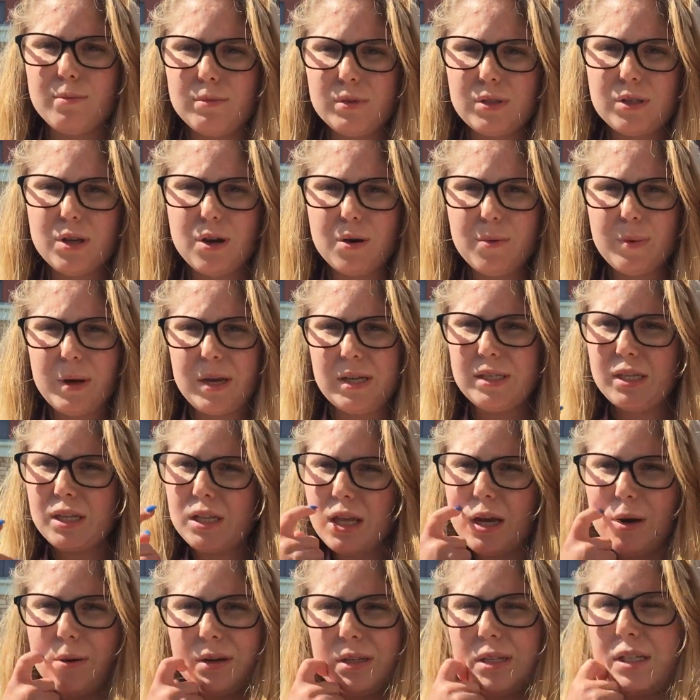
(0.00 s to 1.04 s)
So
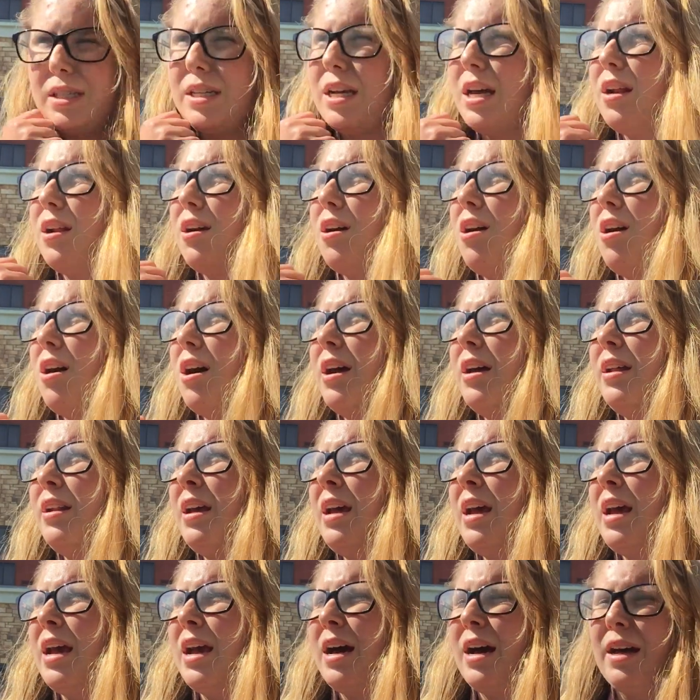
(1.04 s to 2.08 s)
basically I went to TANACON
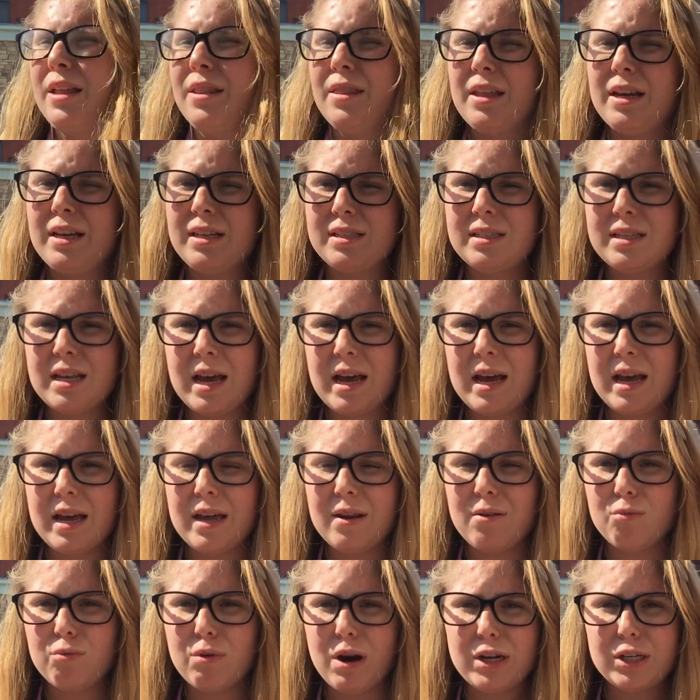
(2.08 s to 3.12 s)
and they
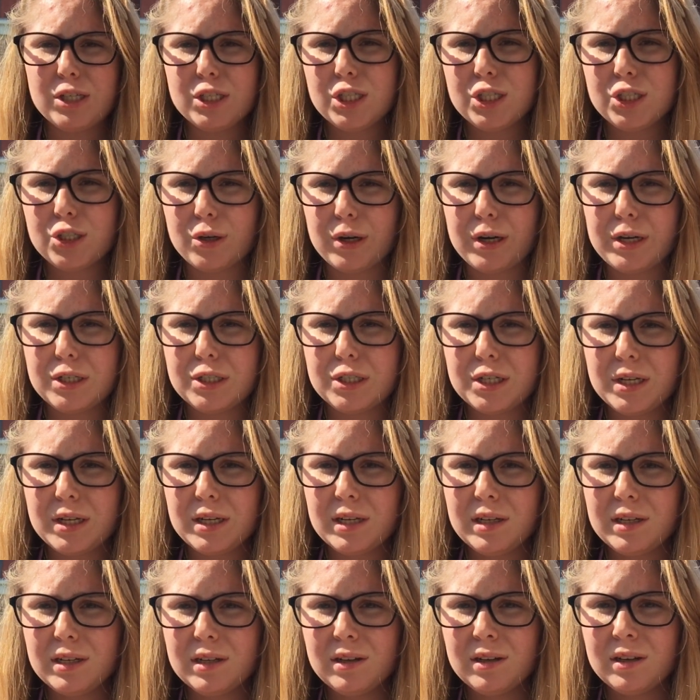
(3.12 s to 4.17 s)
said
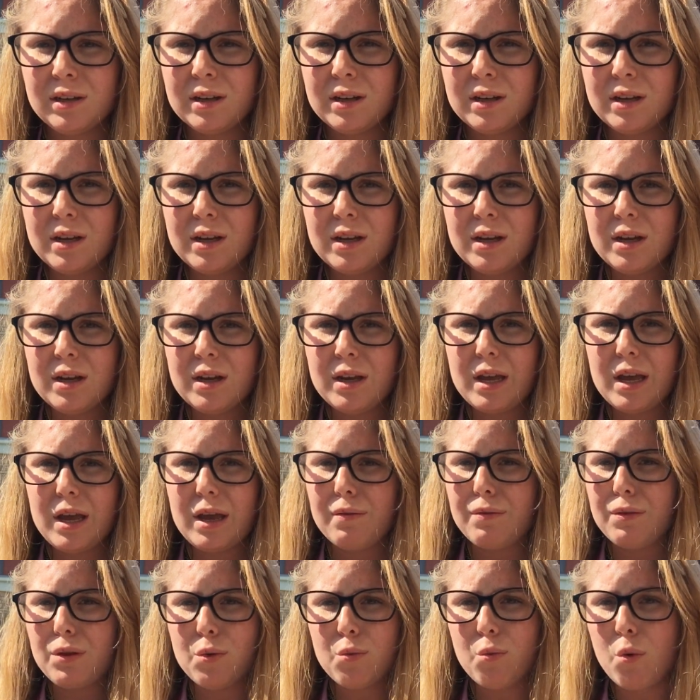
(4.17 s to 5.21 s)
registration,
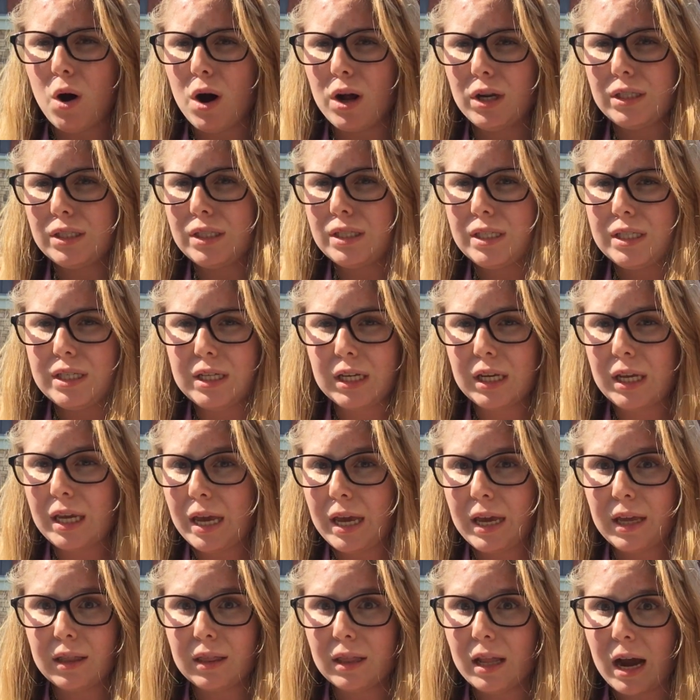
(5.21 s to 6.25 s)
if you want to
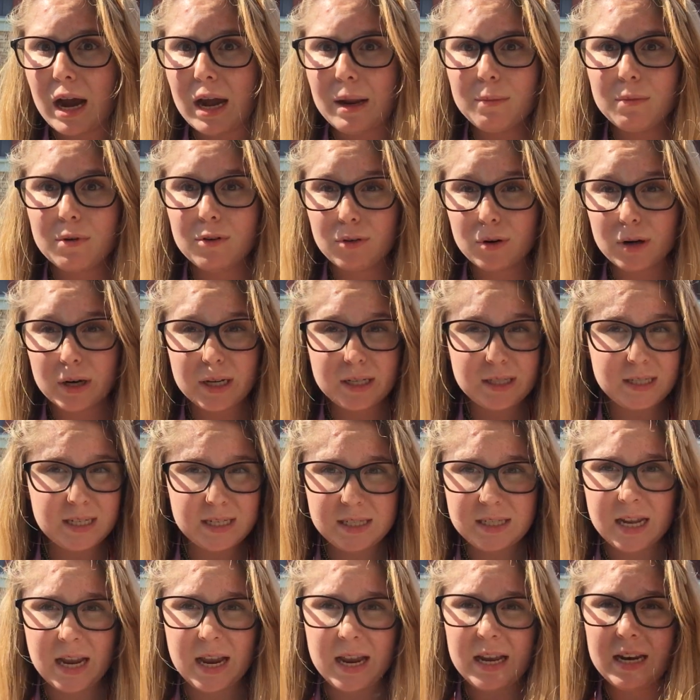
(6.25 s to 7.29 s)
get in line before it gets
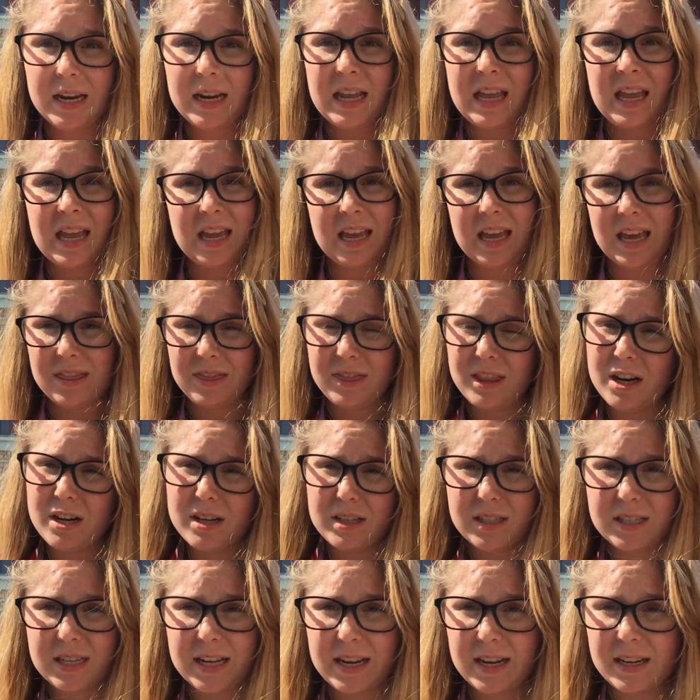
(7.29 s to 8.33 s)
insane, get
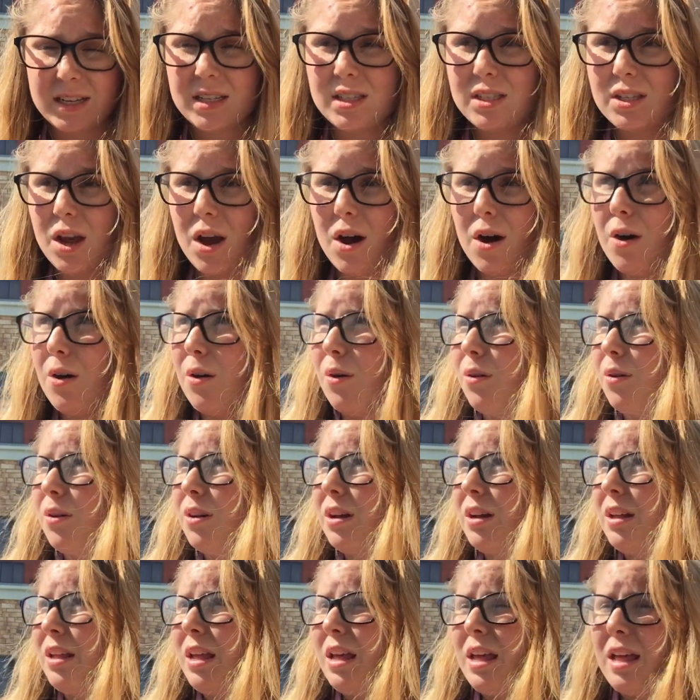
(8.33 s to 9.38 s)
there at 6. So
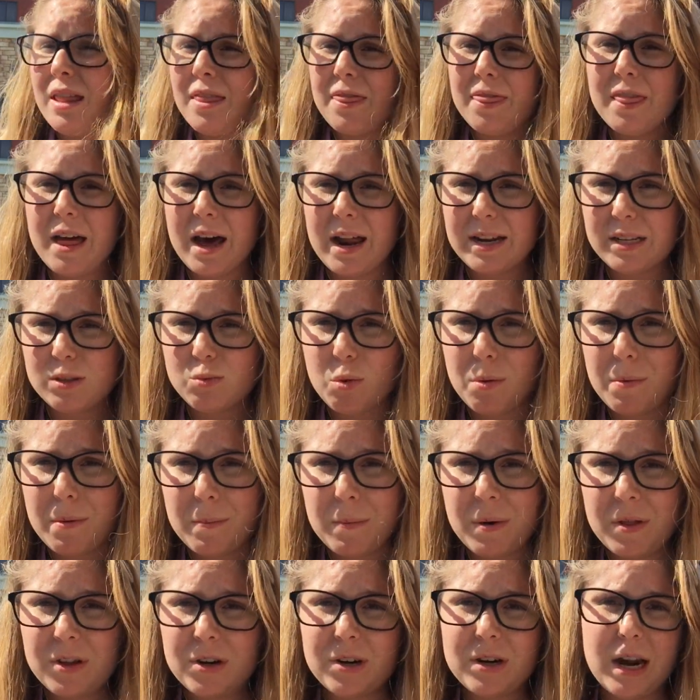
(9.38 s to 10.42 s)
that is what my
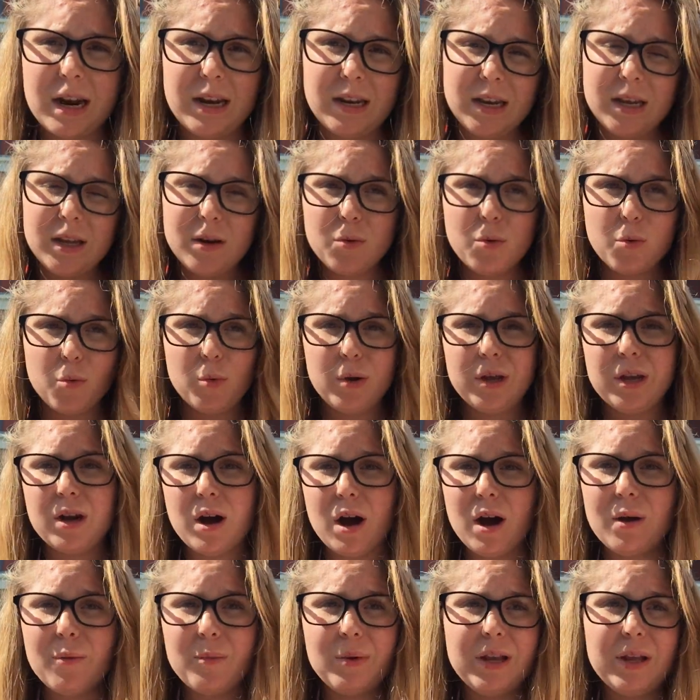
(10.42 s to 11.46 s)
mother and I did. We
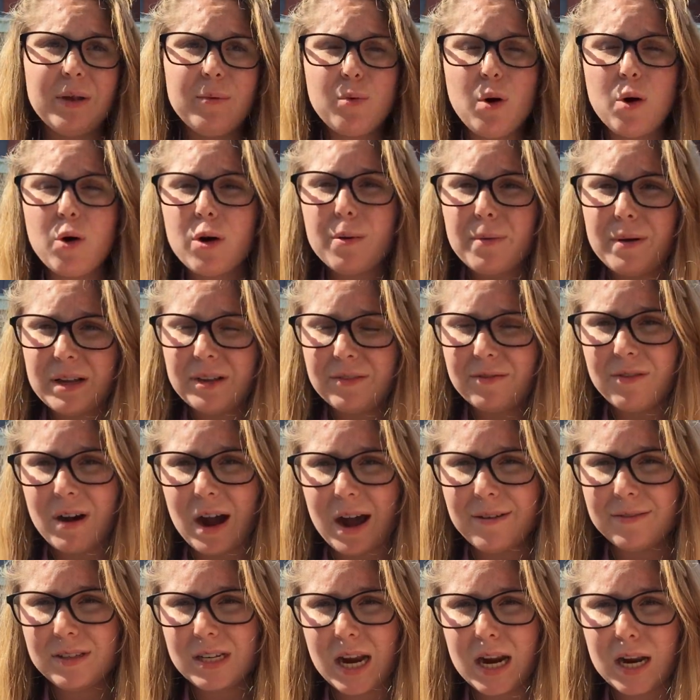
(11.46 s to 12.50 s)
woke up at
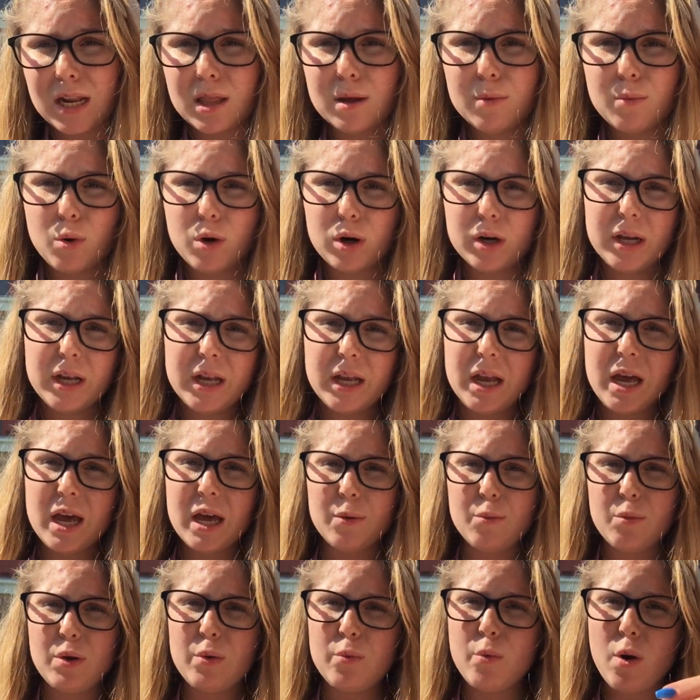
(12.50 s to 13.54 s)
5:10 in the morning
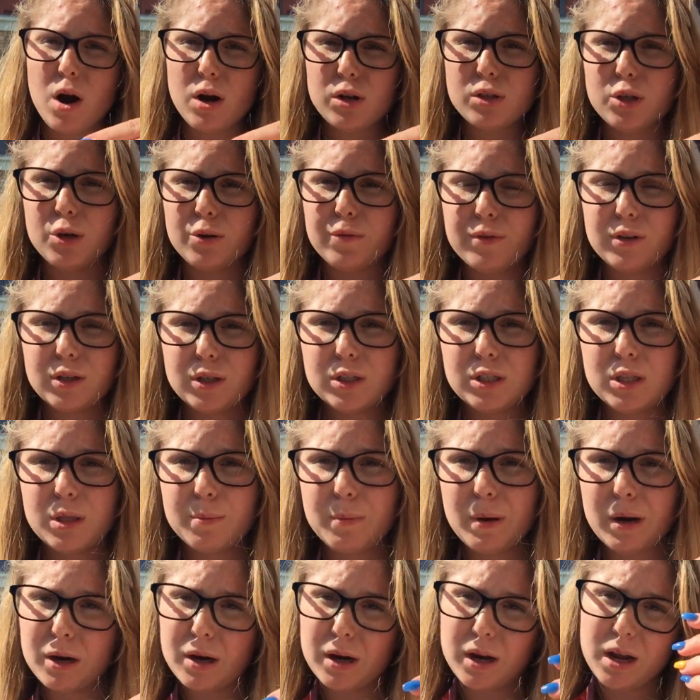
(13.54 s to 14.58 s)
and we walked over to
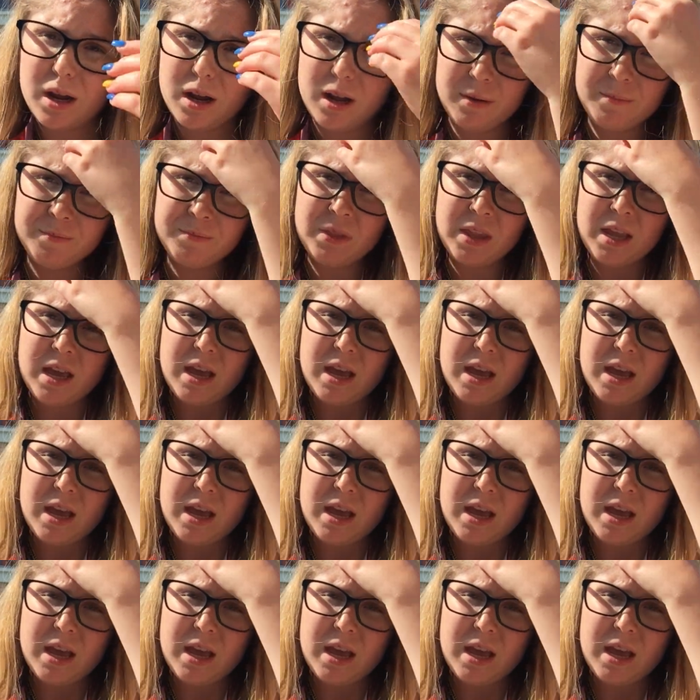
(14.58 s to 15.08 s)
the Marriott.